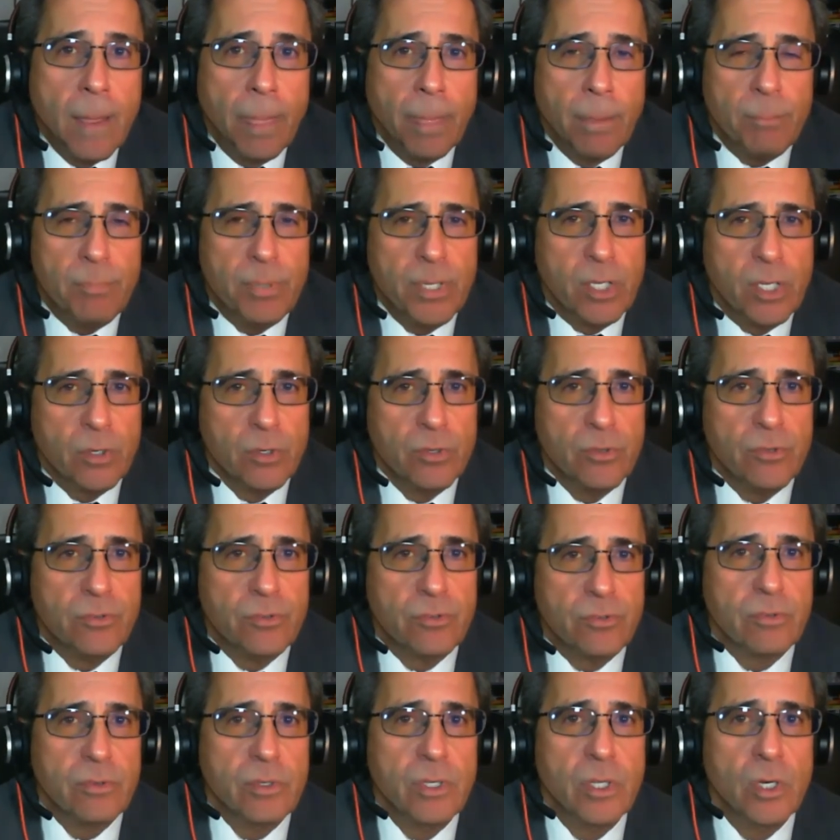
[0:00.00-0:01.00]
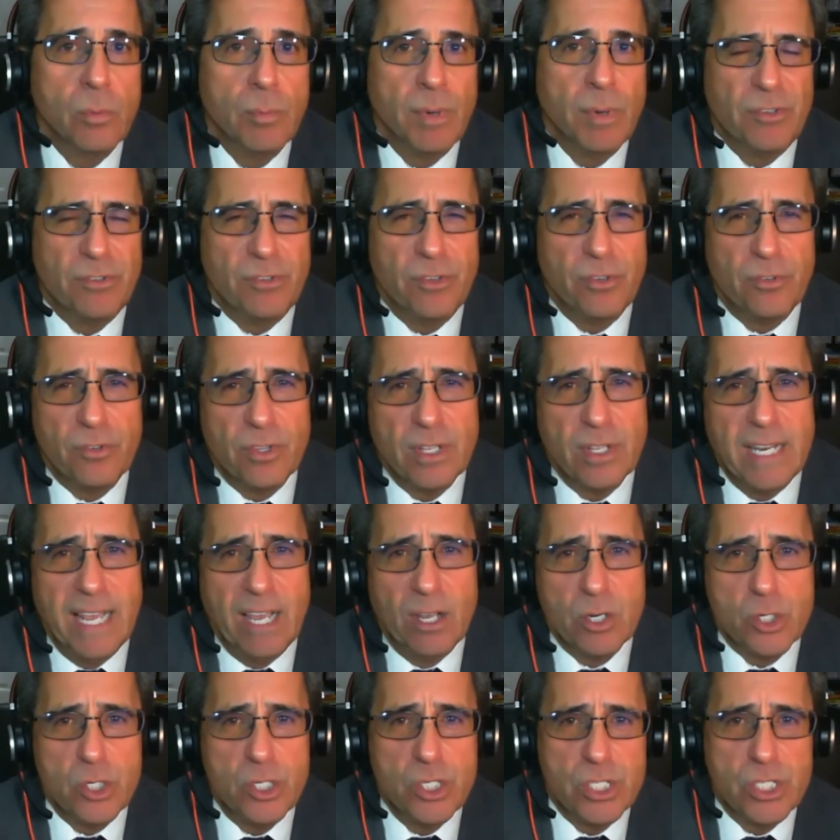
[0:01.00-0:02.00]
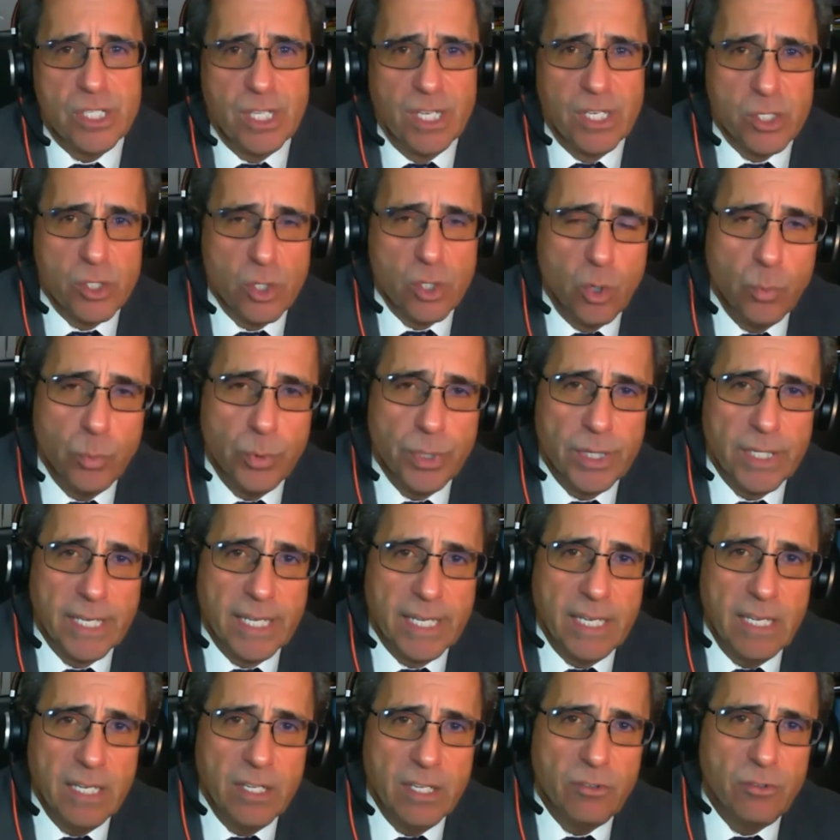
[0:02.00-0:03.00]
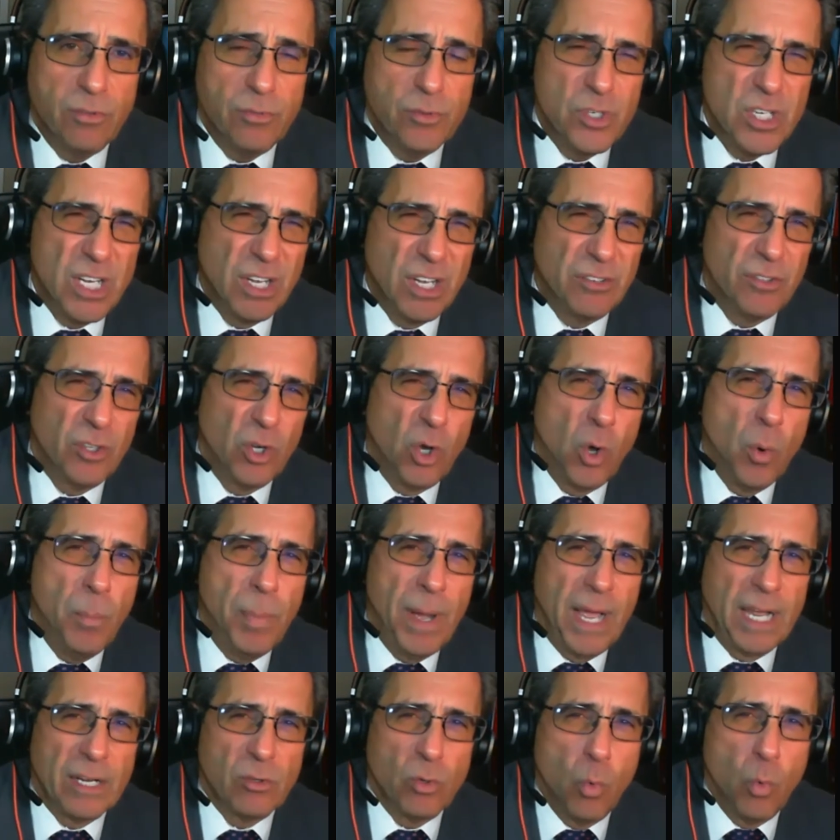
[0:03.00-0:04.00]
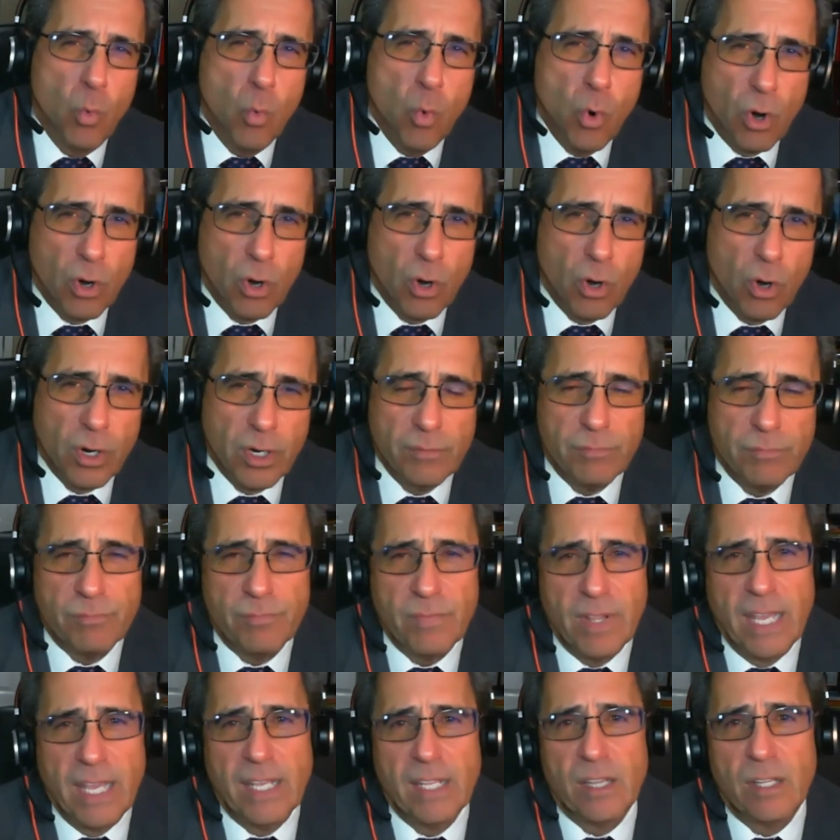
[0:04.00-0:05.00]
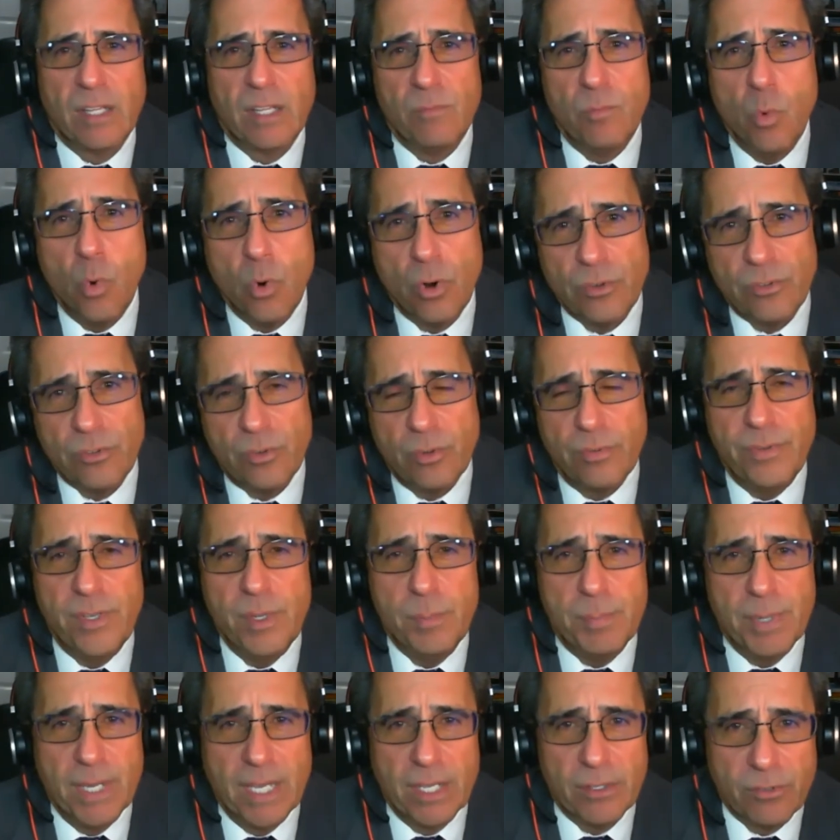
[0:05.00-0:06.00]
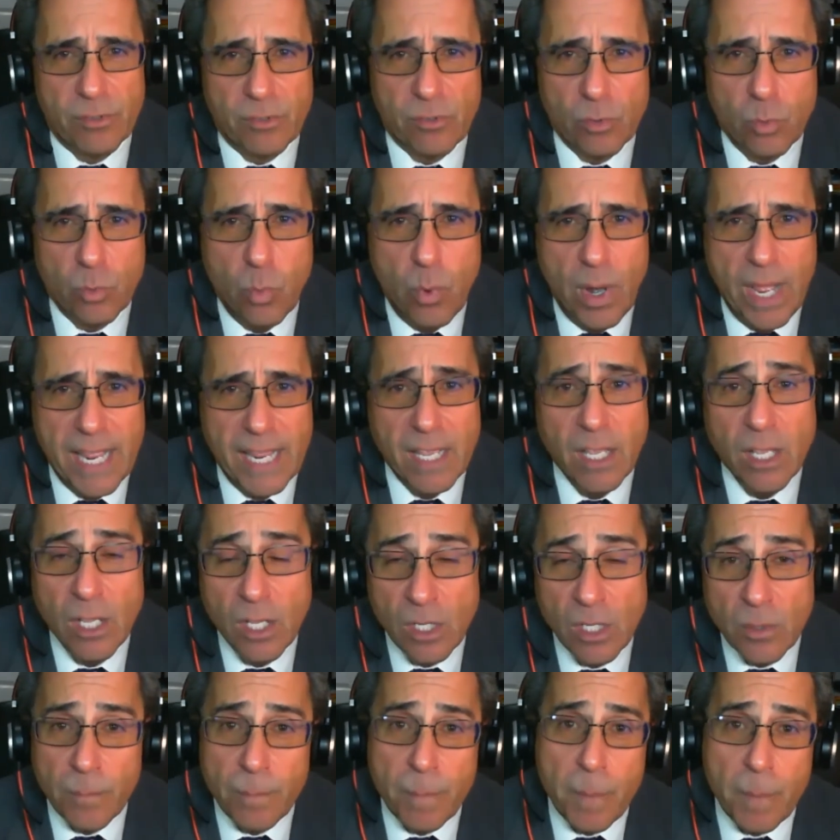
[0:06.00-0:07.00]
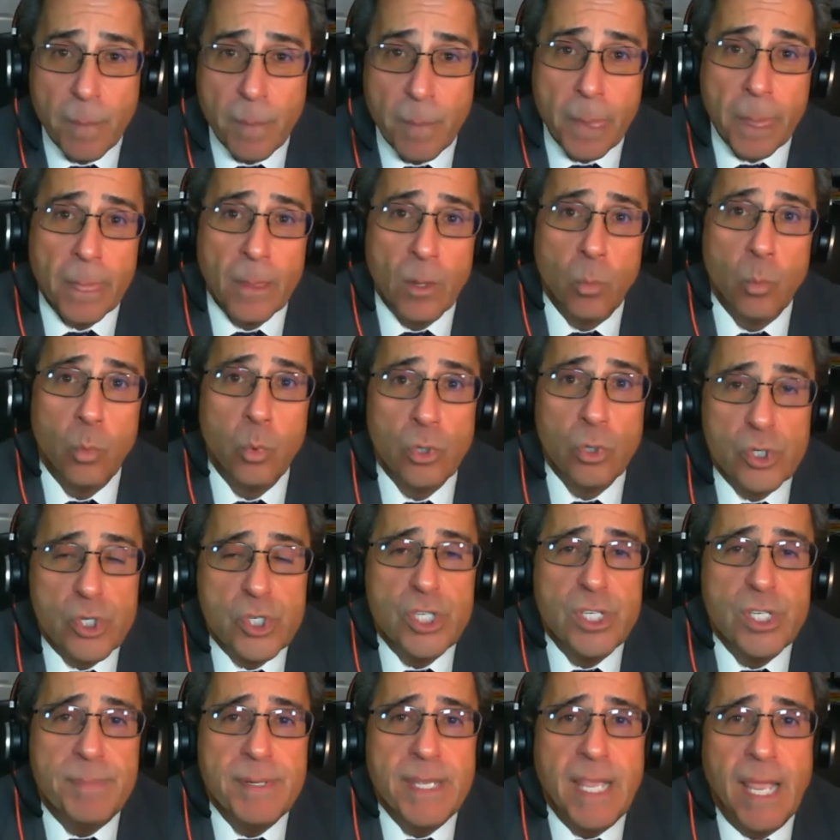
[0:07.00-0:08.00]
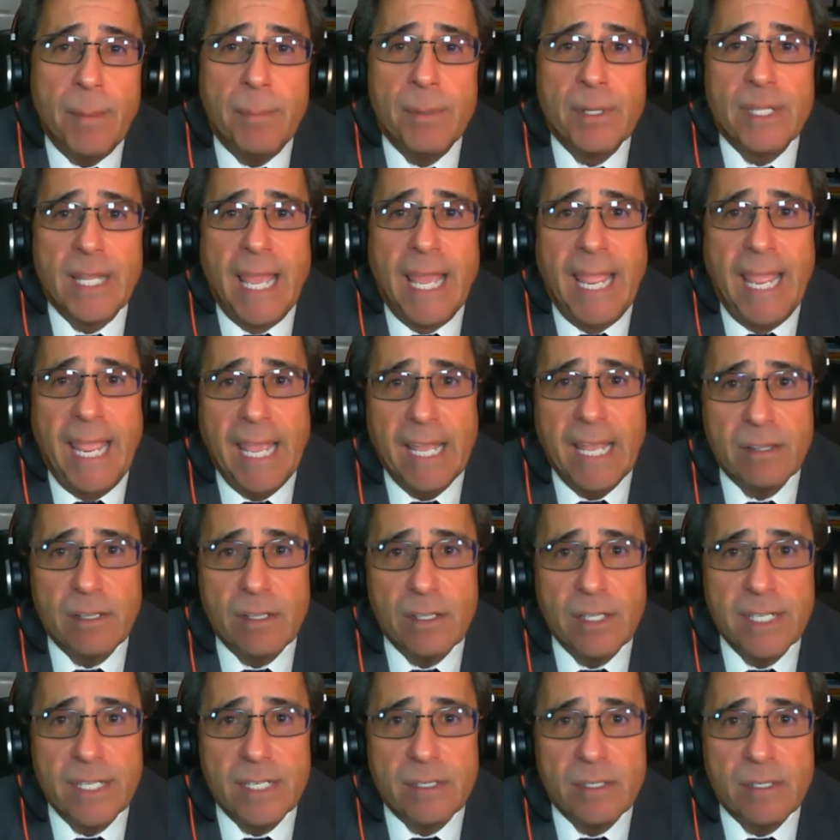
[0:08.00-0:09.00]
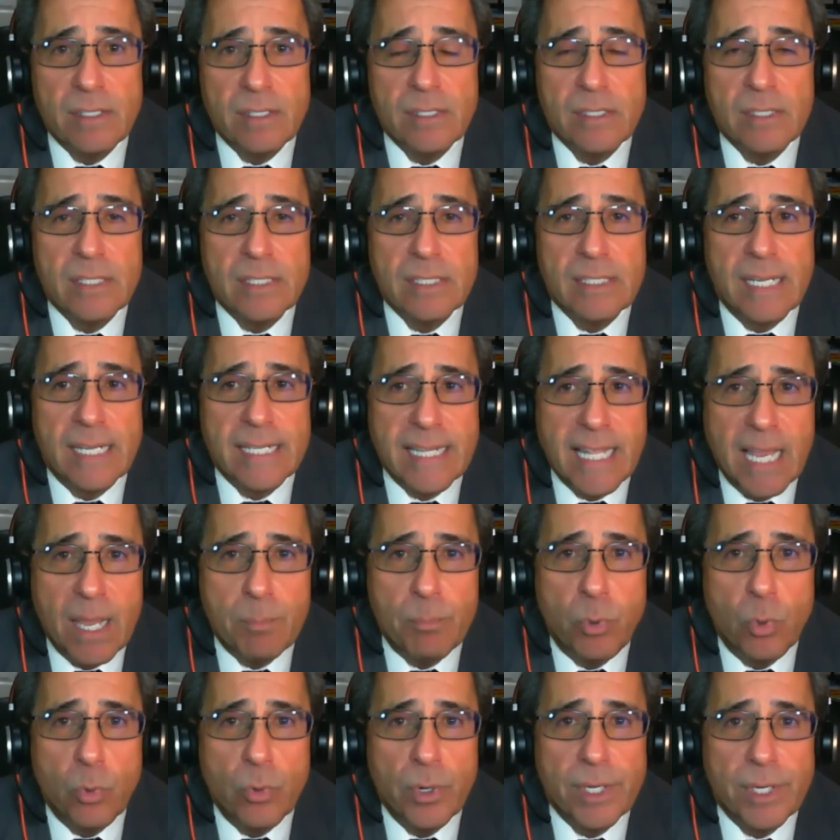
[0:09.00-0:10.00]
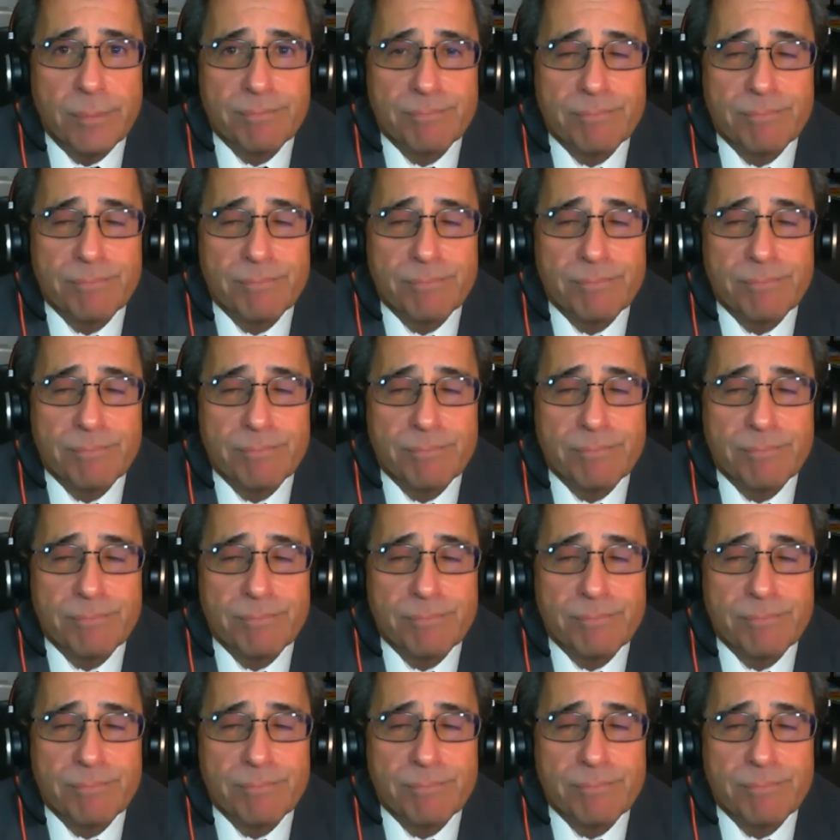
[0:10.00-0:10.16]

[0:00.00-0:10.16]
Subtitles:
Because, my sister now, she stays home with the kids. If she has to go back to work, if they get divorced, if he passes away, will she be able to handle it at that point?